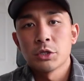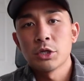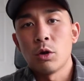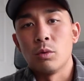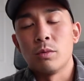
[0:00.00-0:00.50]

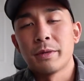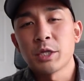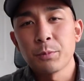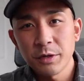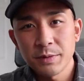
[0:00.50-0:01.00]
So
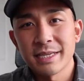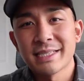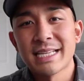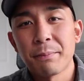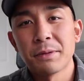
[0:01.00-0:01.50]
this brings me to
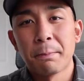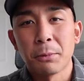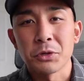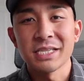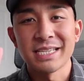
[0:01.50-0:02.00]
step
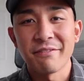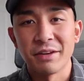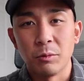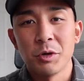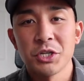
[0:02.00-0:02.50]
number
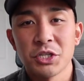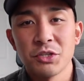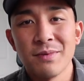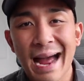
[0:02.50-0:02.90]
seven, which is to